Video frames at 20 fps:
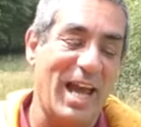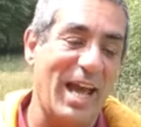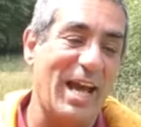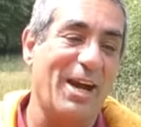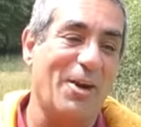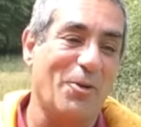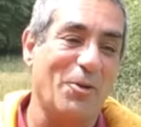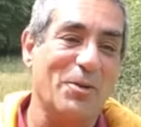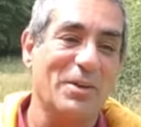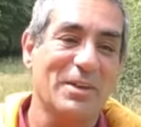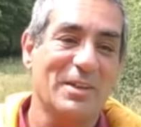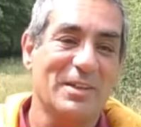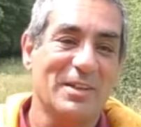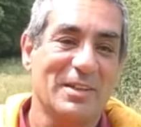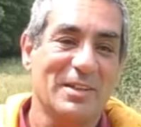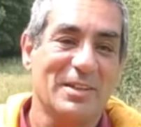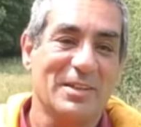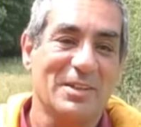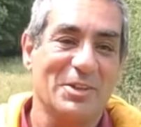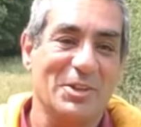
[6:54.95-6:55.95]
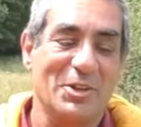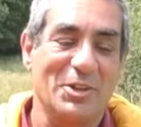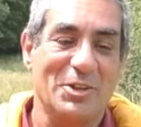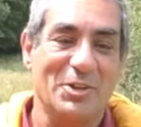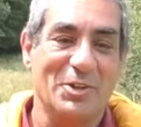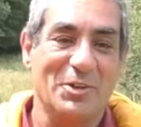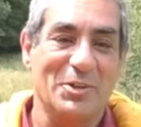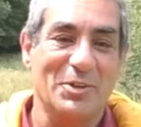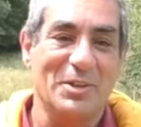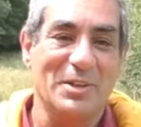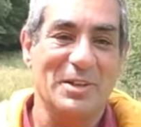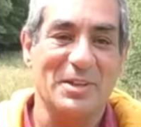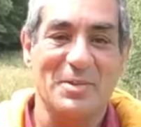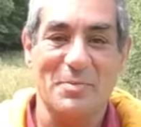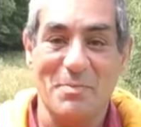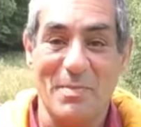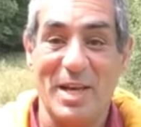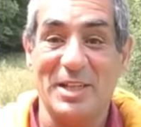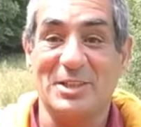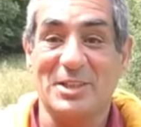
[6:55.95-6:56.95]
how you
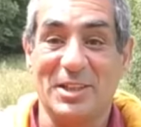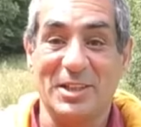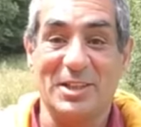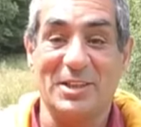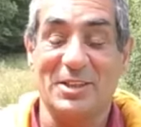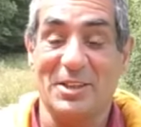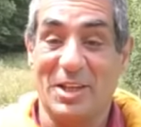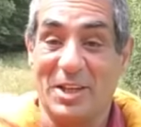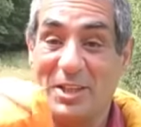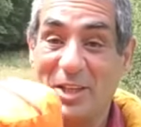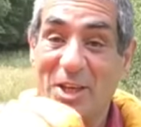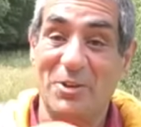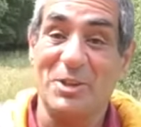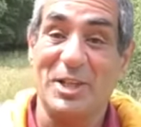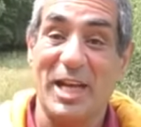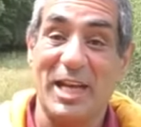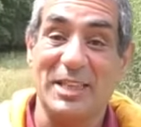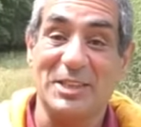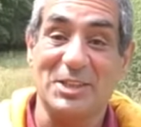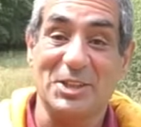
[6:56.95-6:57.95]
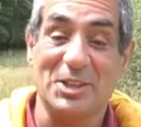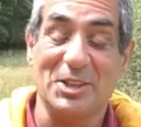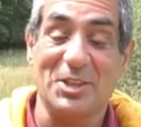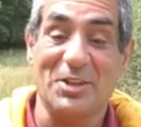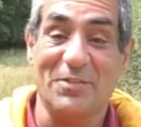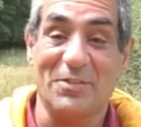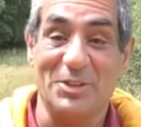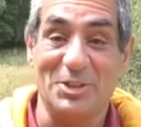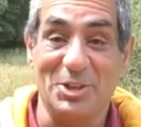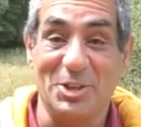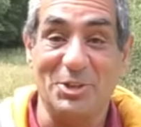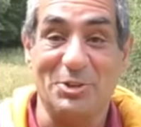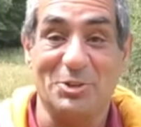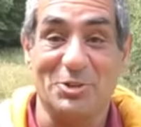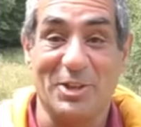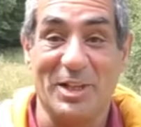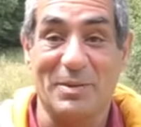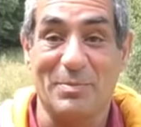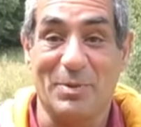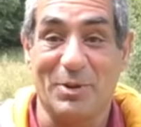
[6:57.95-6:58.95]
measure a location of a new
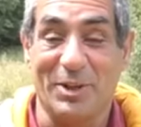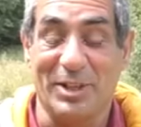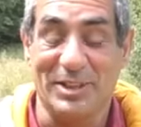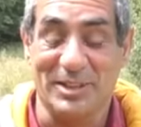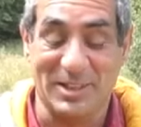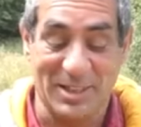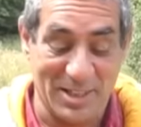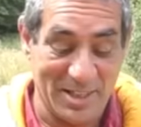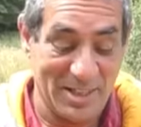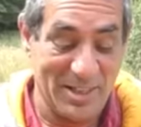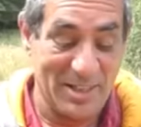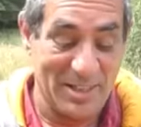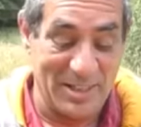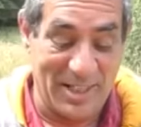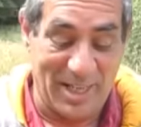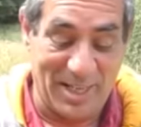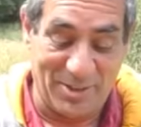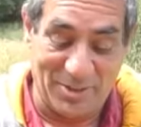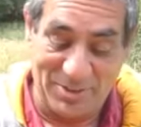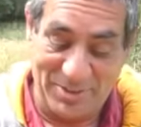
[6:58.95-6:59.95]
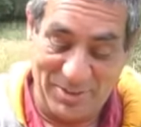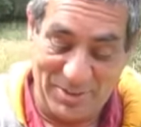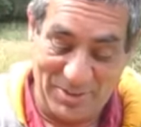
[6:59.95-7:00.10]
trig point. Now,